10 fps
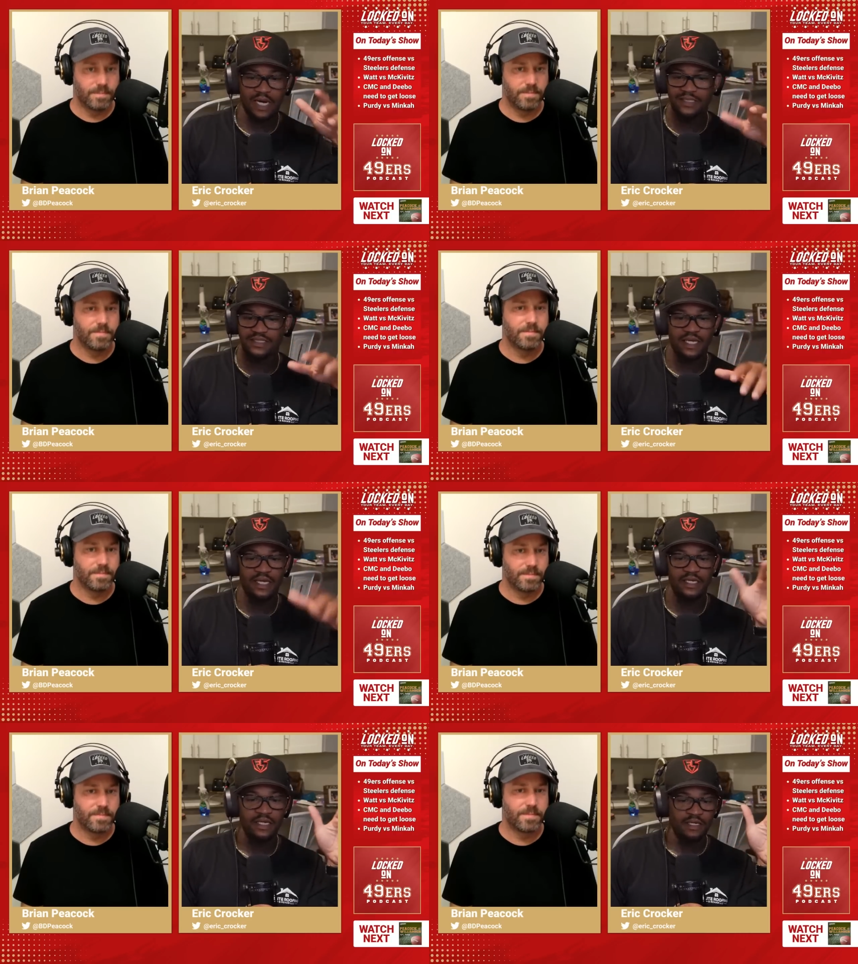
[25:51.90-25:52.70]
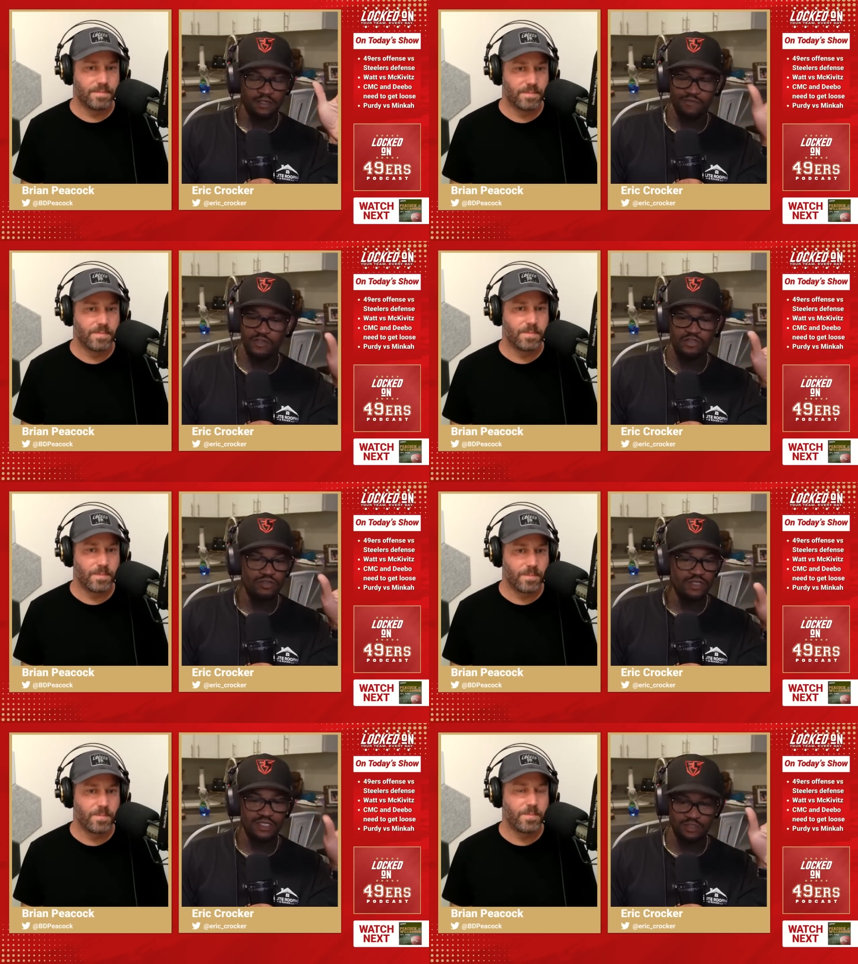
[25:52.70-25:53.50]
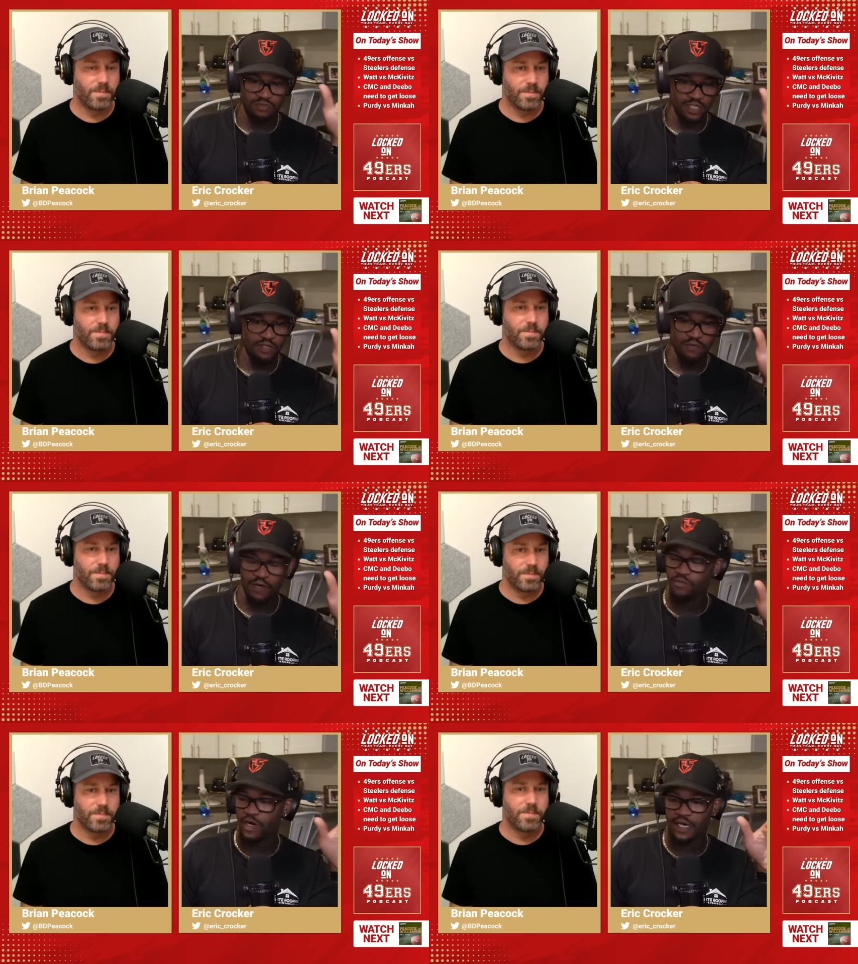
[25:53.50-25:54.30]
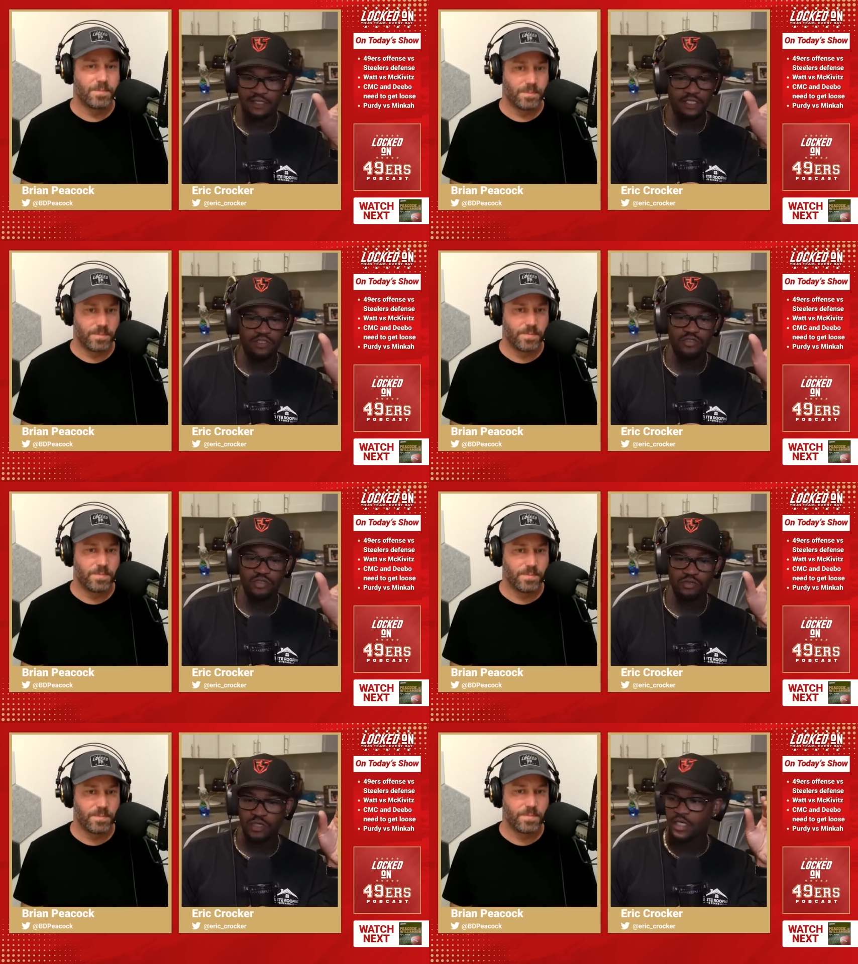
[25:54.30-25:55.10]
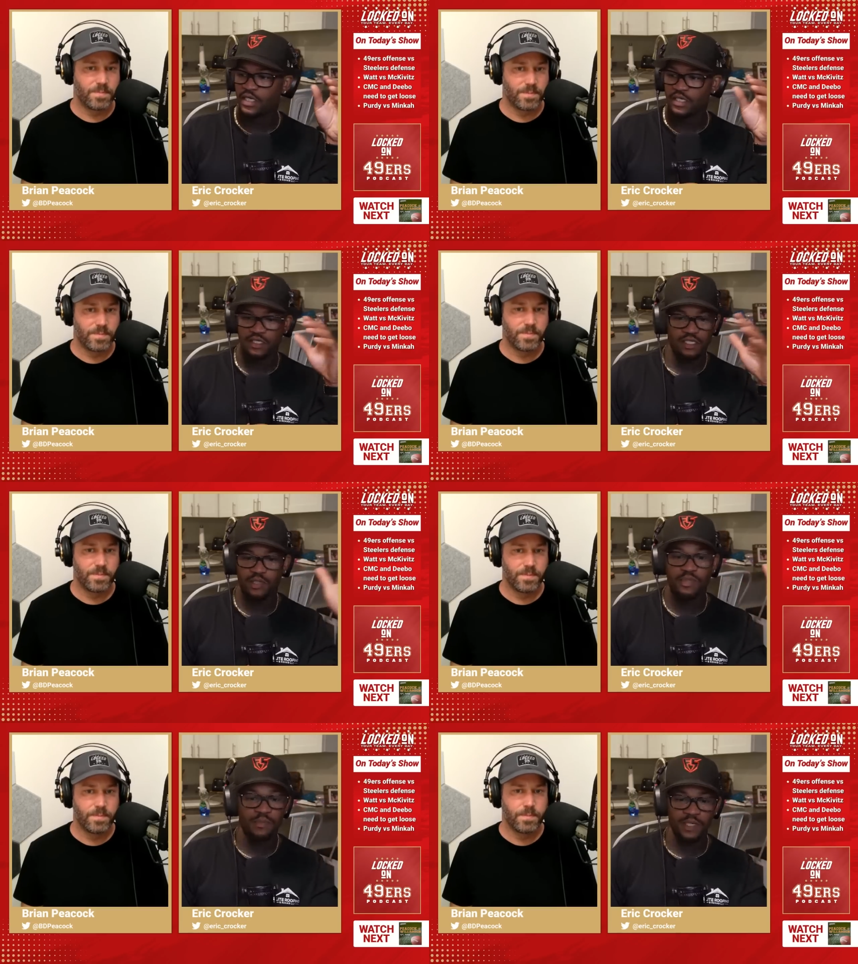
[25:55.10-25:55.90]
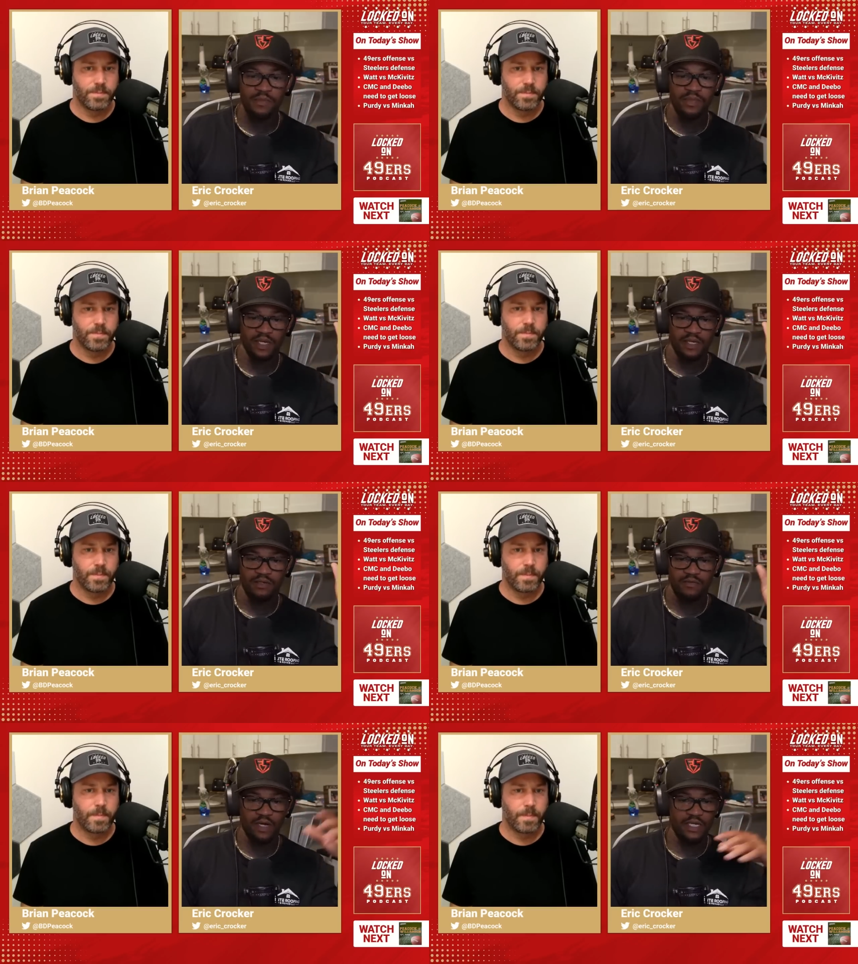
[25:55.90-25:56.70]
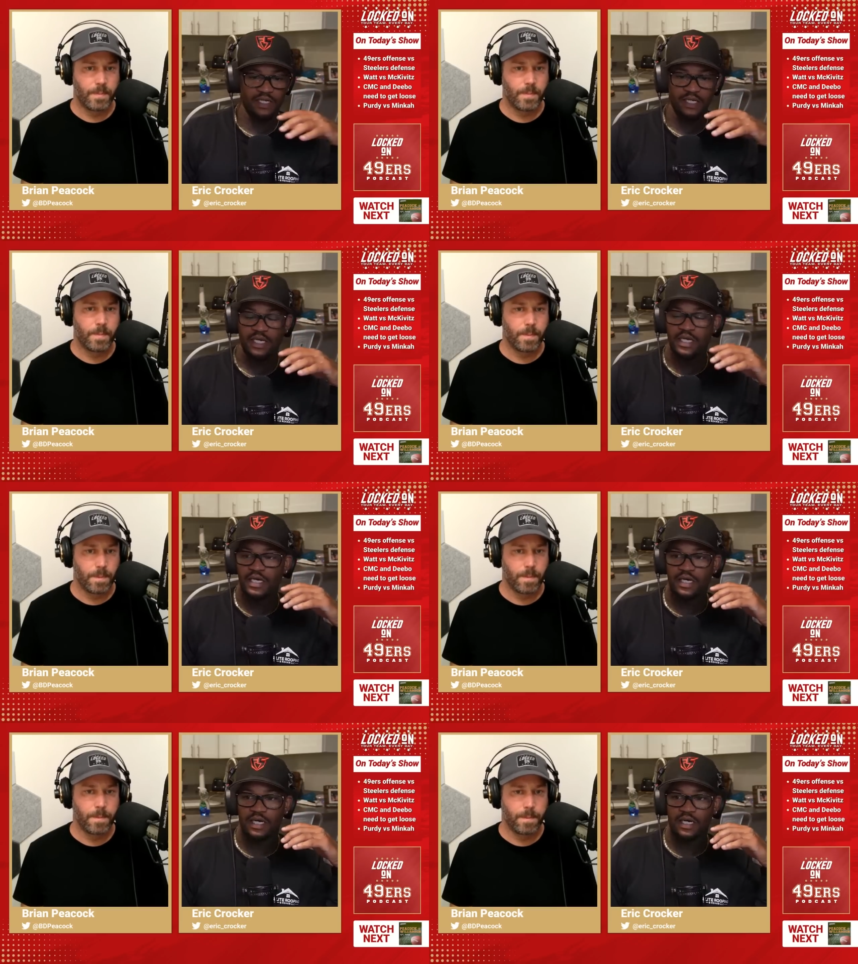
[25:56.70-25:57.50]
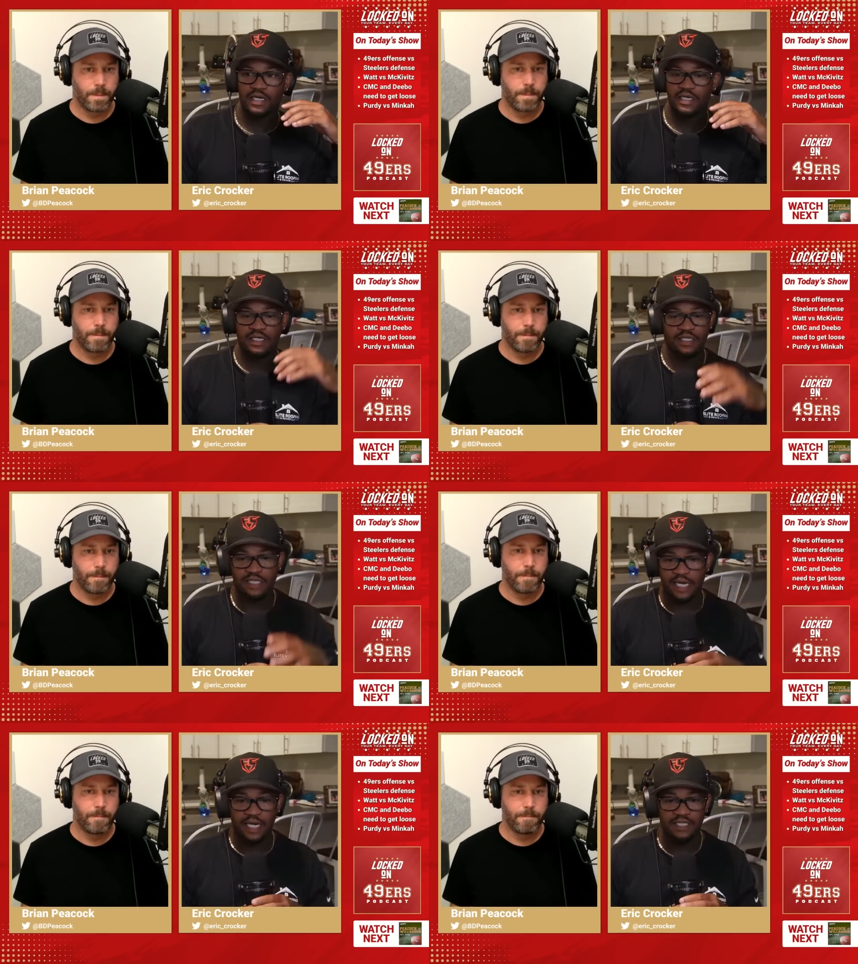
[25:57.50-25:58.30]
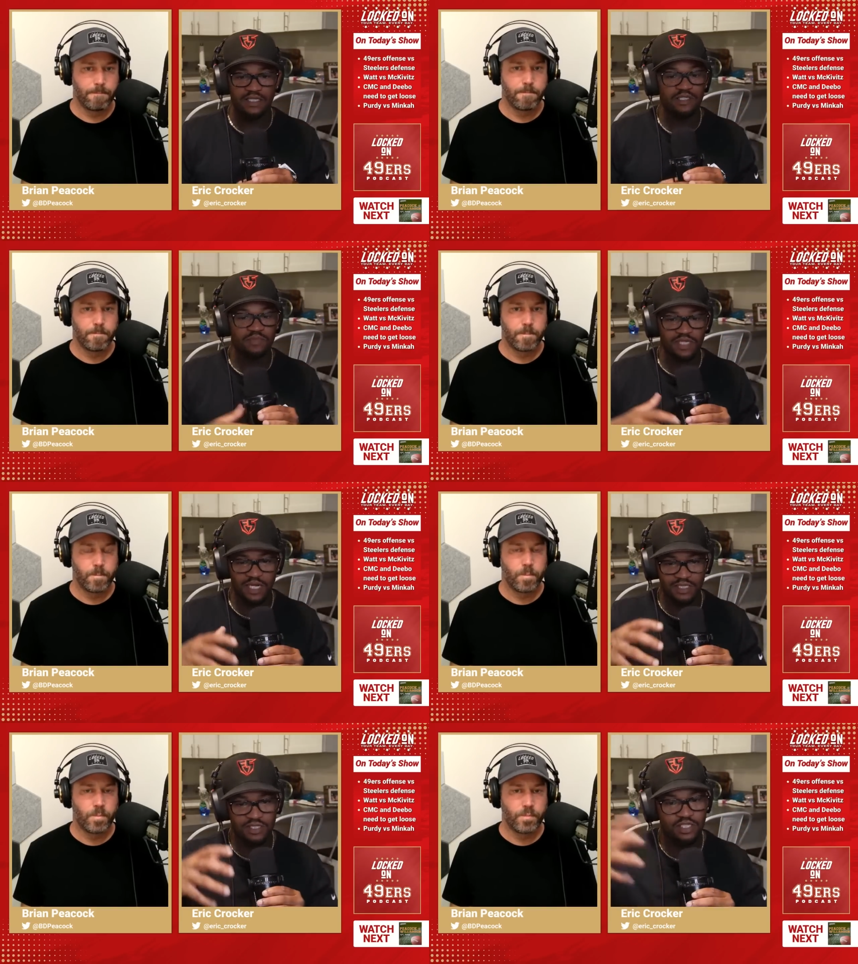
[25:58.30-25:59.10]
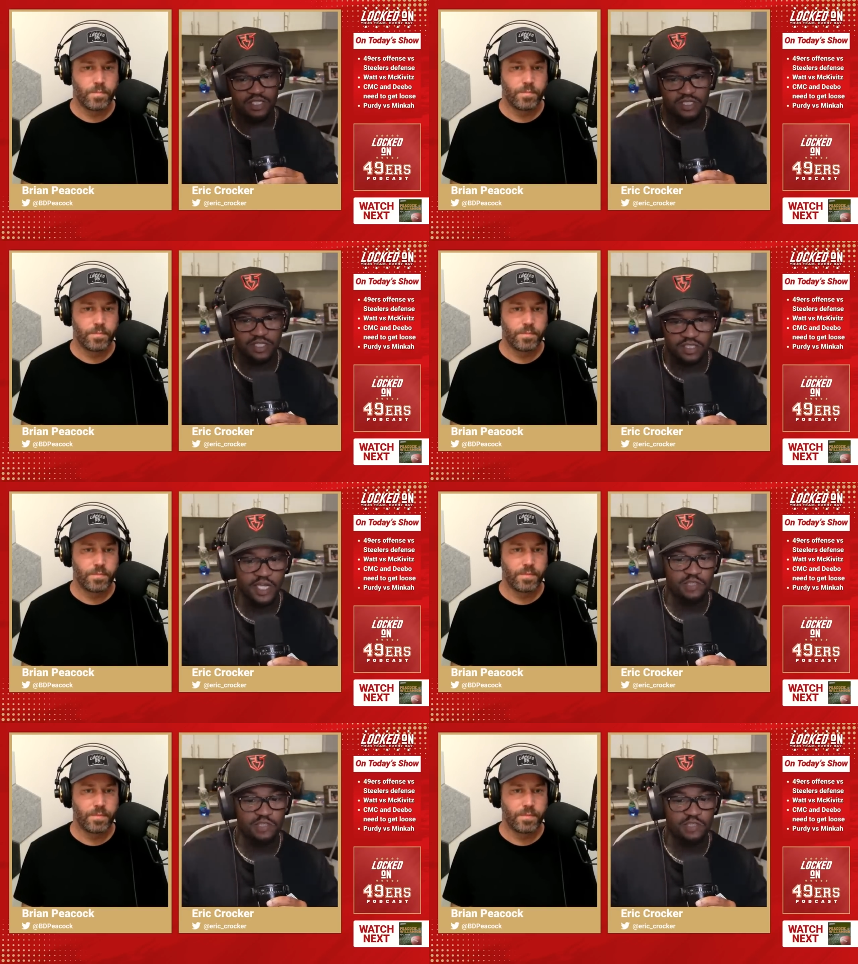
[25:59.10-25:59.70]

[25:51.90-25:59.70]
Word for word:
Speaker 1: I say. If you do this and you hit it right where I need you to, it'll be a big play. Right. Uh, and then that kind of leads me kind of to the, the next